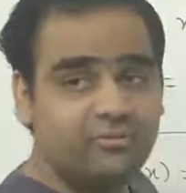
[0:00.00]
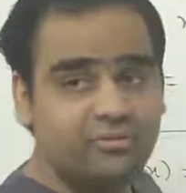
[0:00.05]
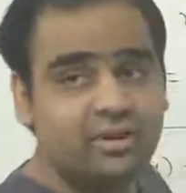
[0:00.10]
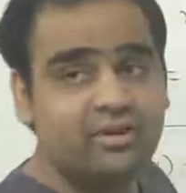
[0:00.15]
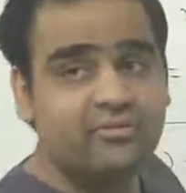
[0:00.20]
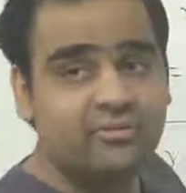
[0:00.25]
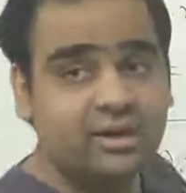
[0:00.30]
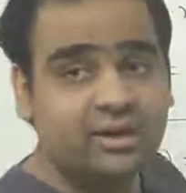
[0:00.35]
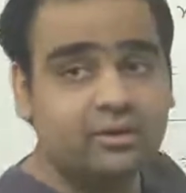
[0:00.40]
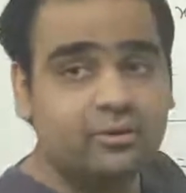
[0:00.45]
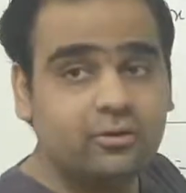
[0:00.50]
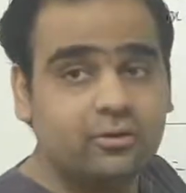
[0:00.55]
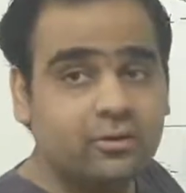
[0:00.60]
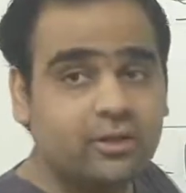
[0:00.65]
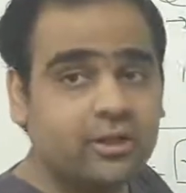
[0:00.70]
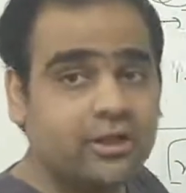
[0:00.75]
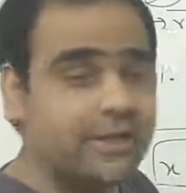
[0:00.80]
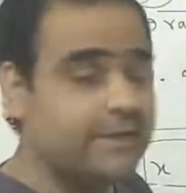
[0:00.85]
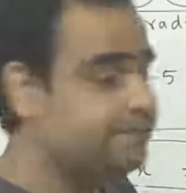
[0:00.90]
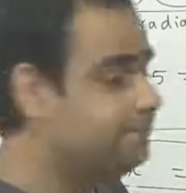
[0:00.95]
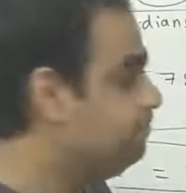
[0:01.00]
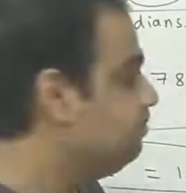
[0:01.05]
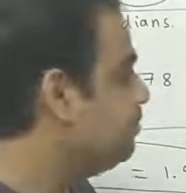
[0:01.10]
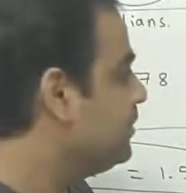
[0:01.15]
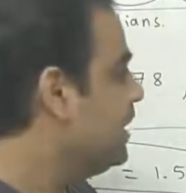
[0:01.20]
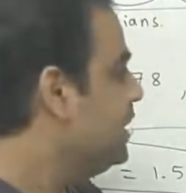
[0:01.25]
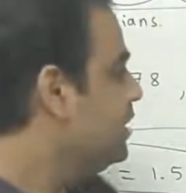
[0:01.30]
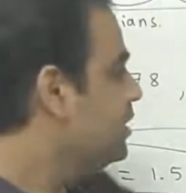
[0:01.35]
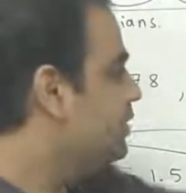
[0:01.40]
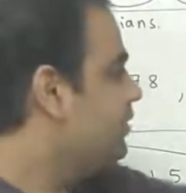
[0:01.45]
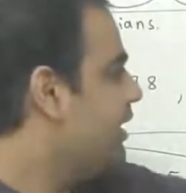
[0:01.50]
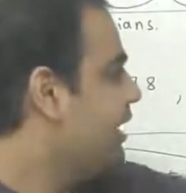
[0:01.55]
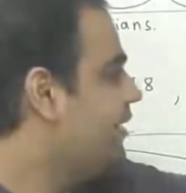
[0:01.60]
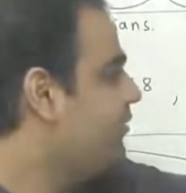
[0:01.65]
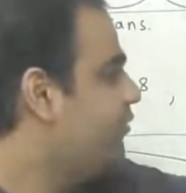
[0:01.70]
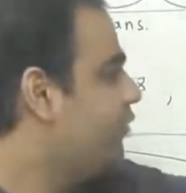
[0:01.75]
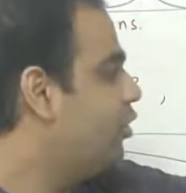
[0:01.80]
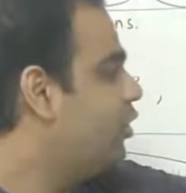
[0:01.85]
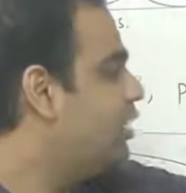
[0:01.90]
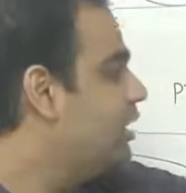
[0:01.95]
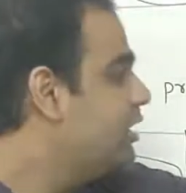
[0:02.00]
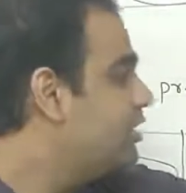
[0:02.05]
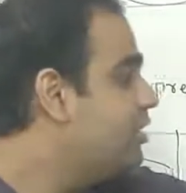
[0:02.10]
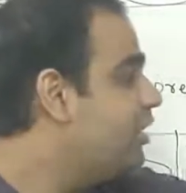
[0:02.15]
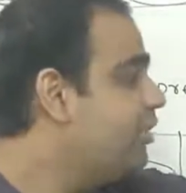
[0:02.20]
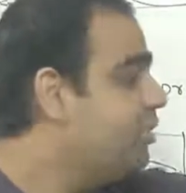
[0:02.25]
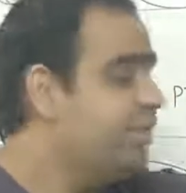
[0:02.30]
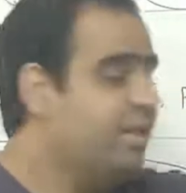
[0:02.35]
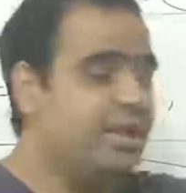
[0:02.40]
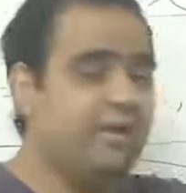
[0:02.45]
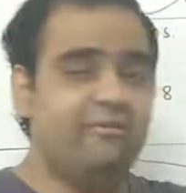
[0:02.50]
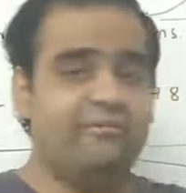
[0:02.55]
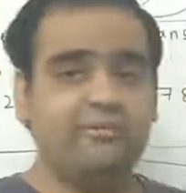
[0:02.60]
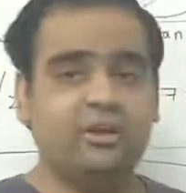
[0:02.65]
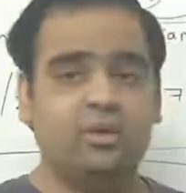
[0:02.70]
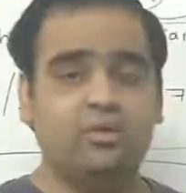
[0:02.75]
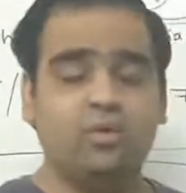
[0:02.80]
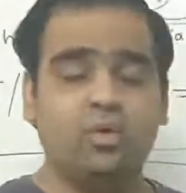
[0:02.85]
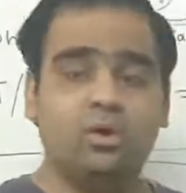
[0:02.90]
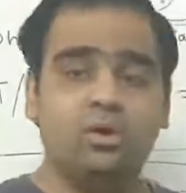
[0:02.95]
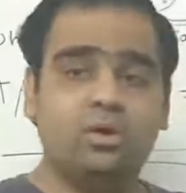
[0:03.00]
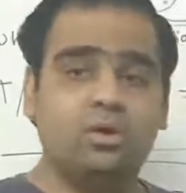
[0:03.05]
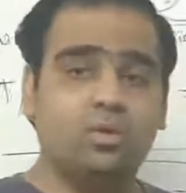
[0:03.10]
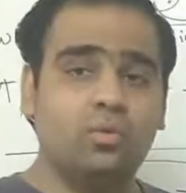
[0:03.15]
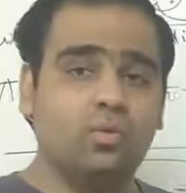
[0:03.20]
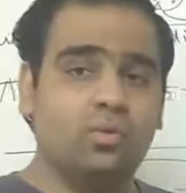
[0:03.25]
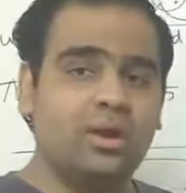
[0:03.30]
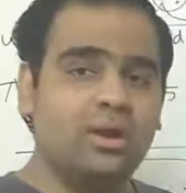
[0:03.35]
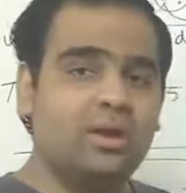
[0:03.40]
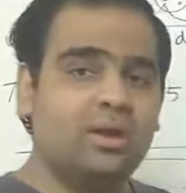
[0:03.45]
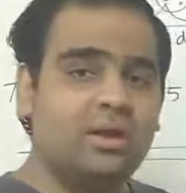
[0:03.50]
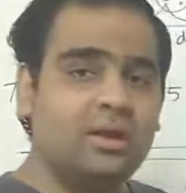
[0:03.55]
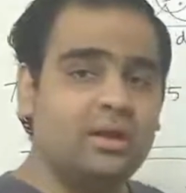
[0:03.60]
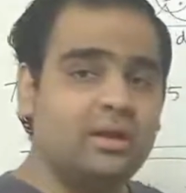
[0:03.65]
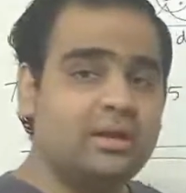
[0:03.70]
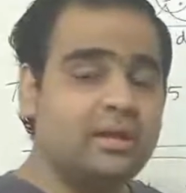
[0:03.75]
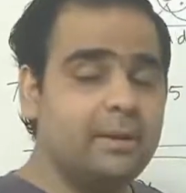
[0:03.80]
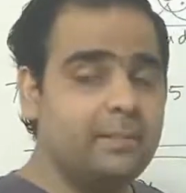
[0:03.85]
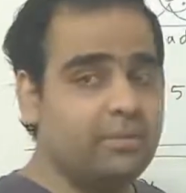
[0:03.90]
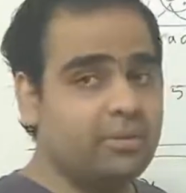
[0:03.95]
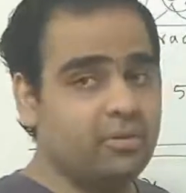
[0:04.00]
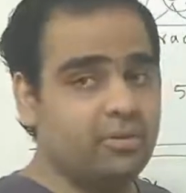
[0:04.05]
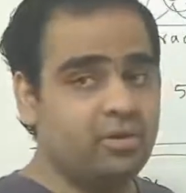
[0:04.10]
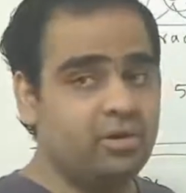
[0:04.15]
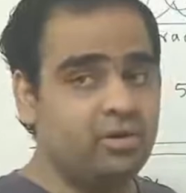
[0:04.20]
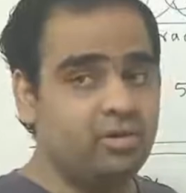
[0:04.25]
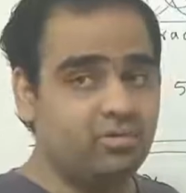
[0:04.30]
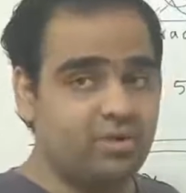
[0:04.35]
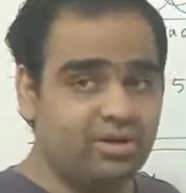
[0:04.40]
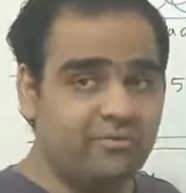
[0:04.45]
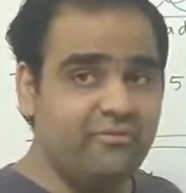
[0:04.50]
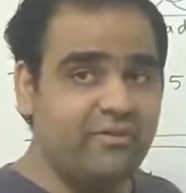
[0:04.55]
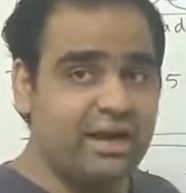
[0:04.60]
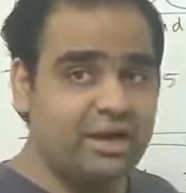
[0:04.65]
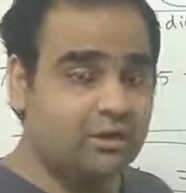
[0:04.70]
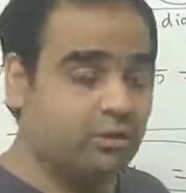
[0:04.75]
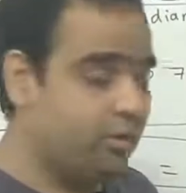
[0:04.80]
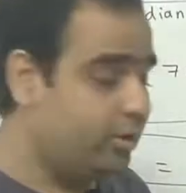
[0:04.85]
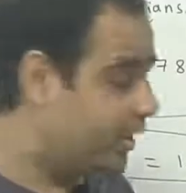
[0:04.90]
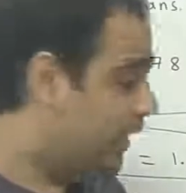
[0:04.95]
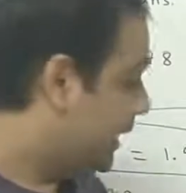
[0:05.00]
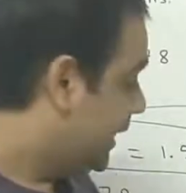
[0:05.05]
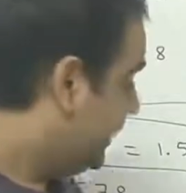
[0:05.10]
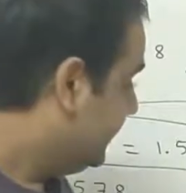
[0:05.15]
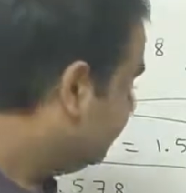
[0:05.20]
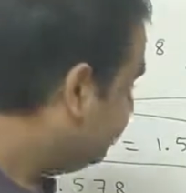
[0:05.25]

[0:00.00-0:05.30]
5 factorial. Therefore, this f equal to 1 represents 1 factorial.